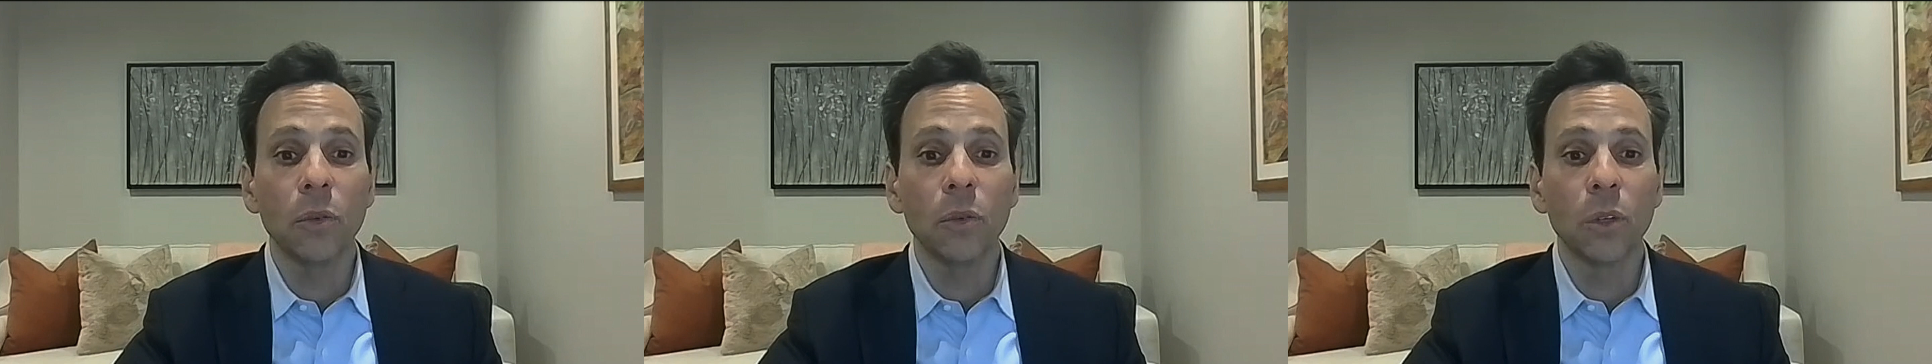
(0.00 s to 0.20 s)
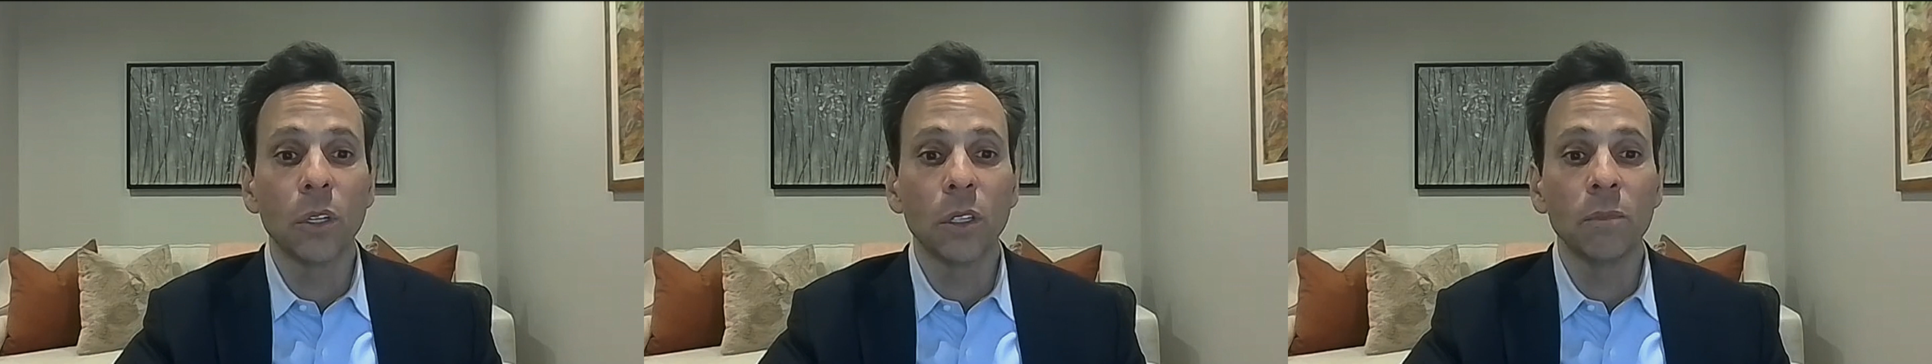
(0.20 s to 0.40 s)

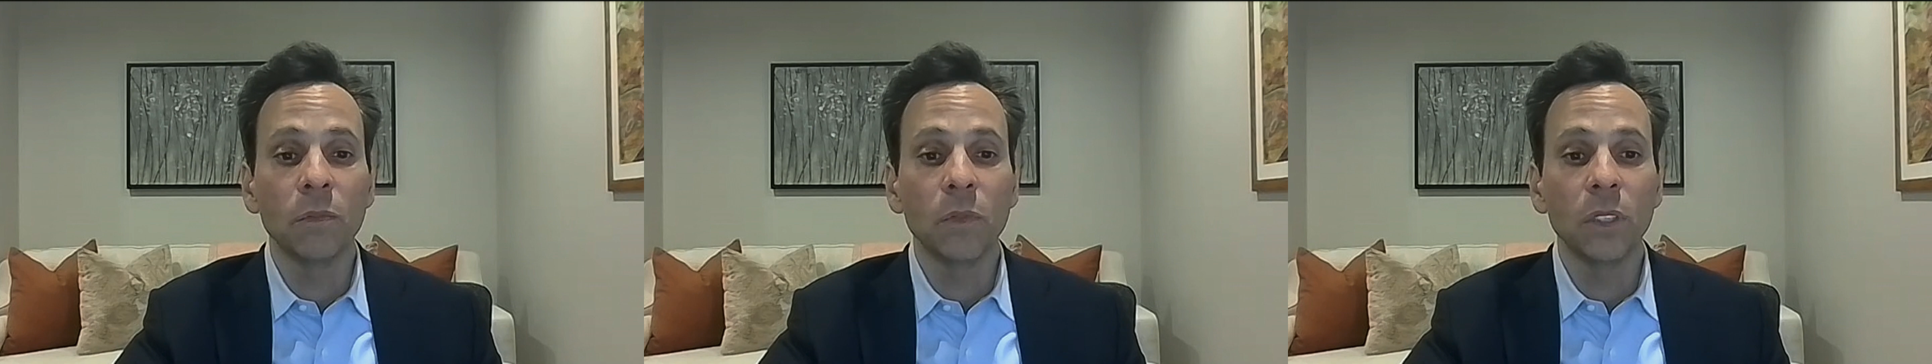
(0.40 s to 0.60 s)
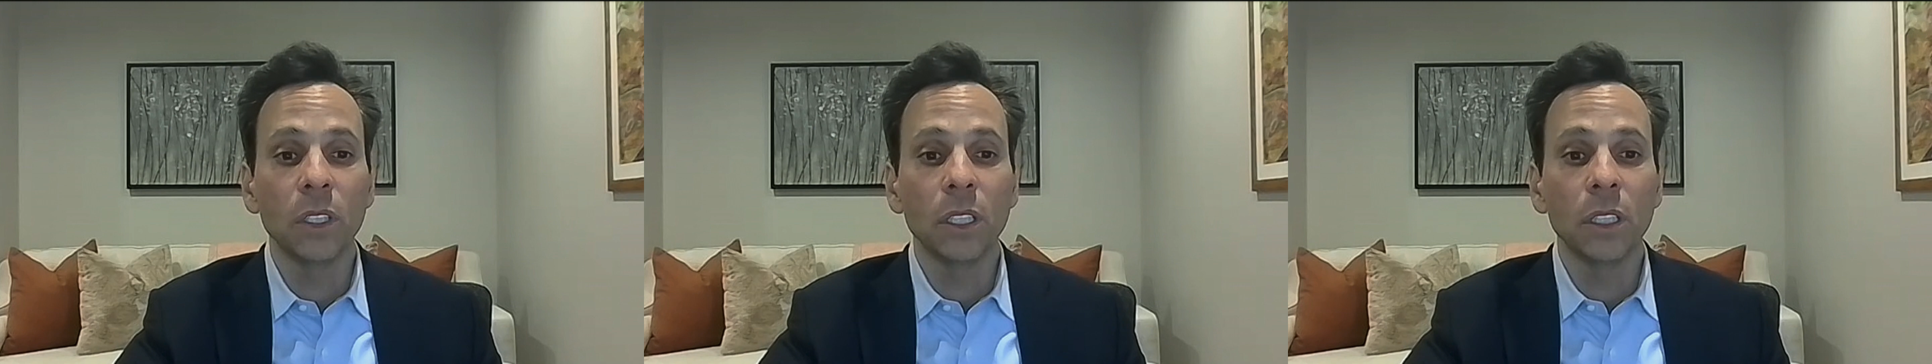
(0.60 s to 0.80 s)
or
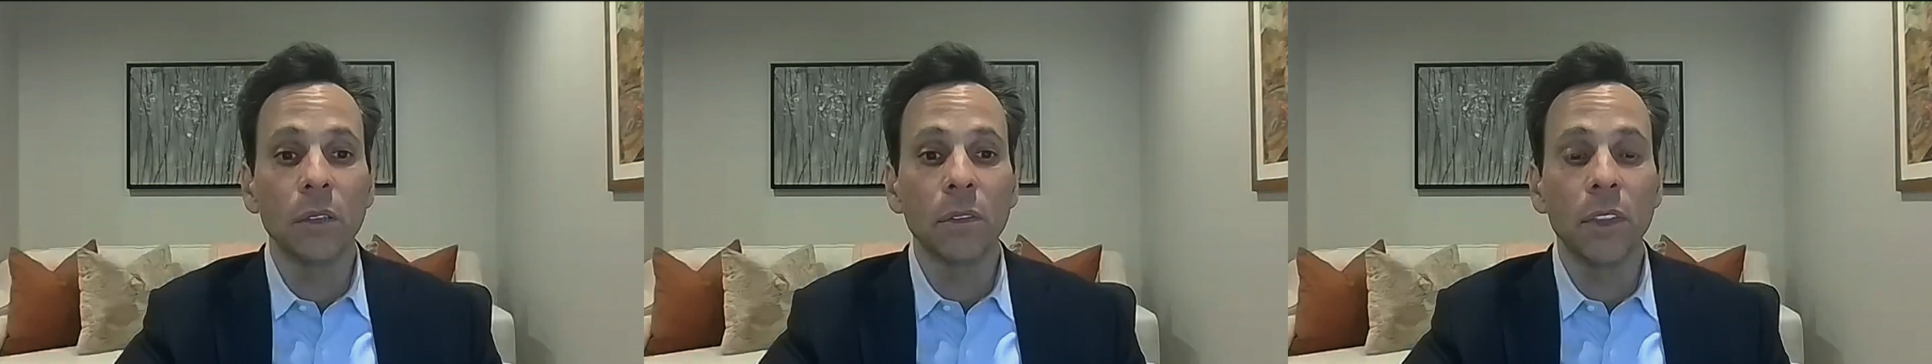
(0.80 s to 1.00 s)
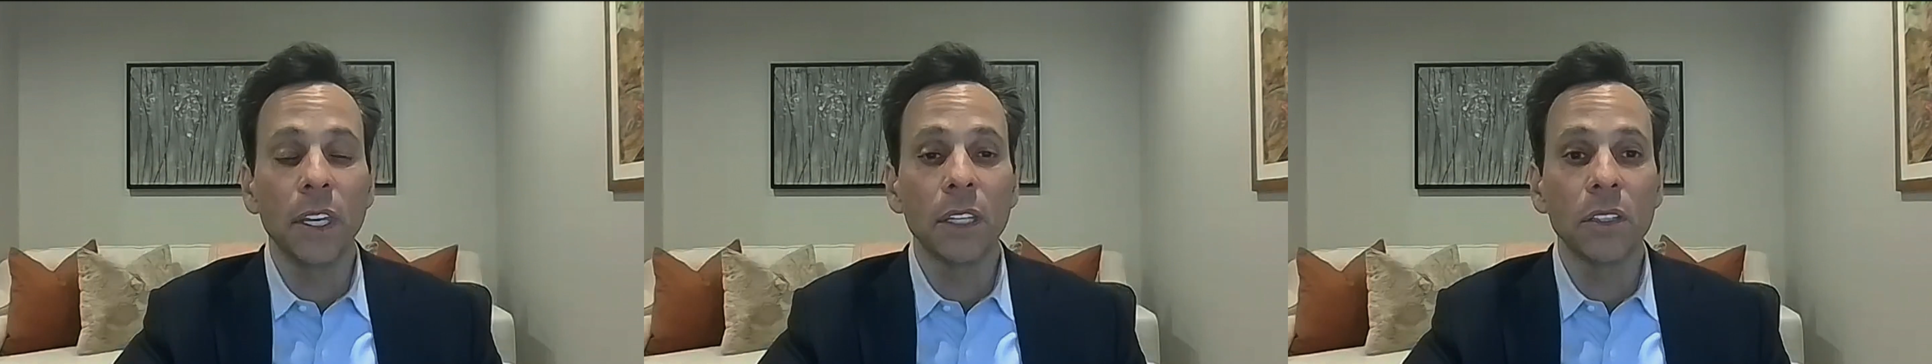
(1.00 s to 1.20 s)

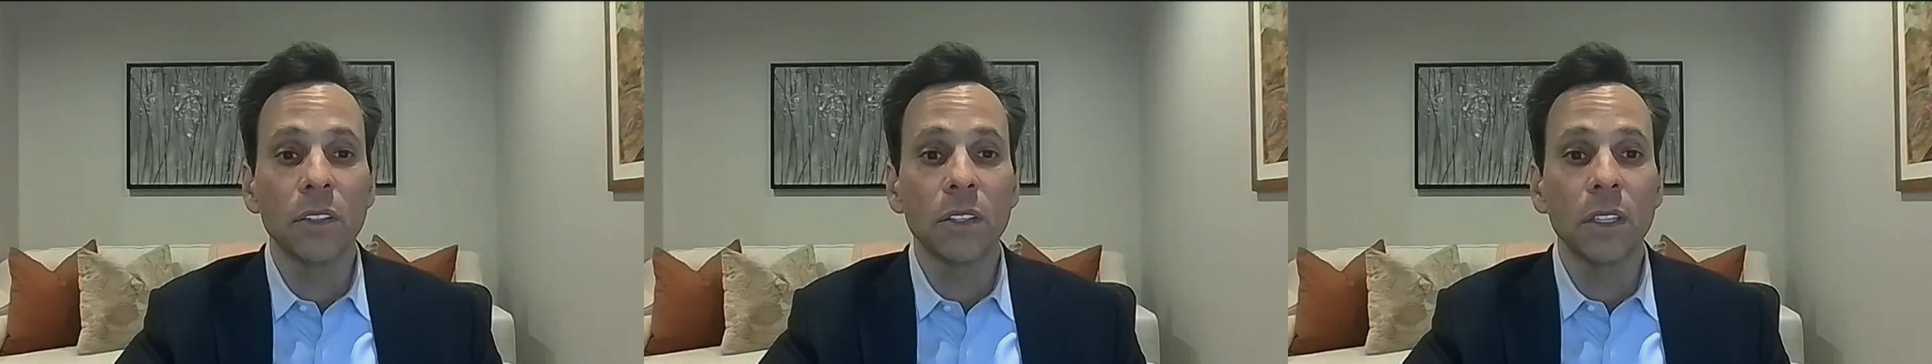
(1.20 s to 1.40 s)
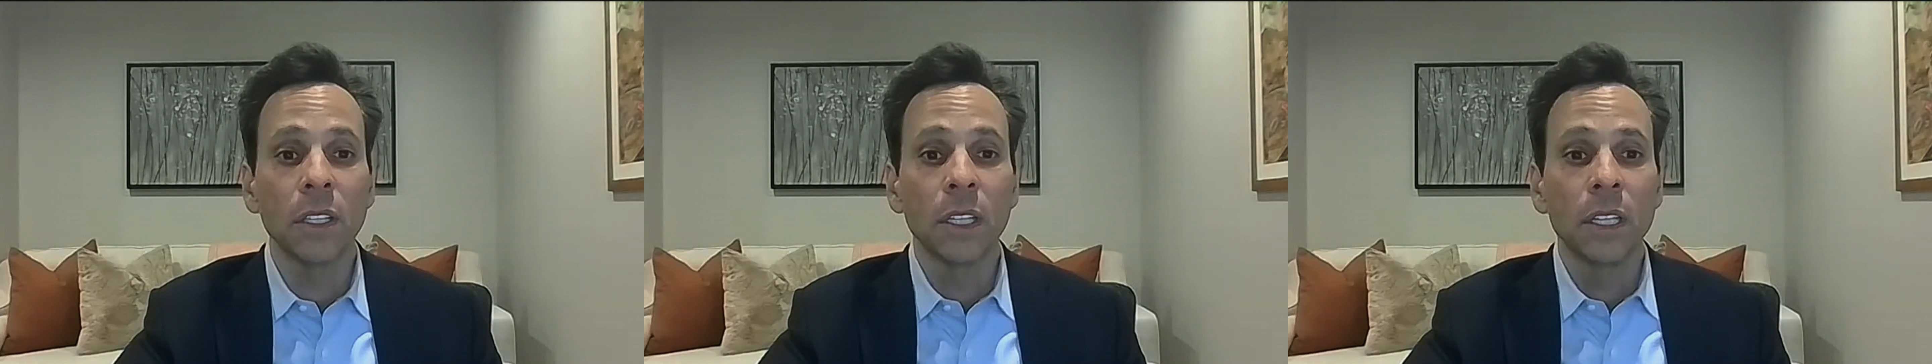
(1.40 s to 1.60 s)

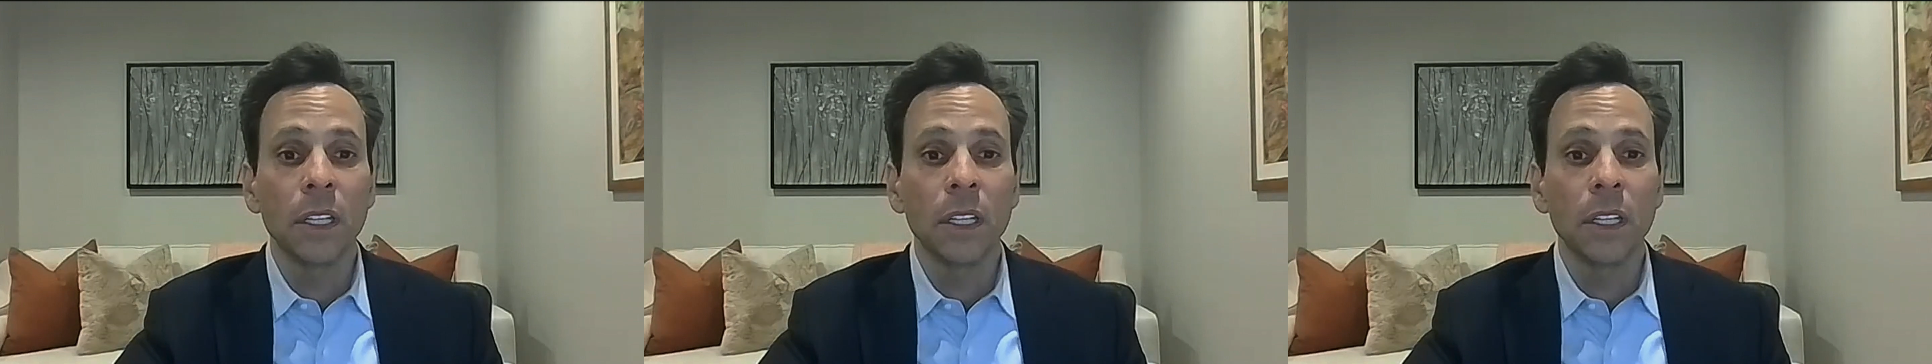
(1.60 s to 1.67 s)
things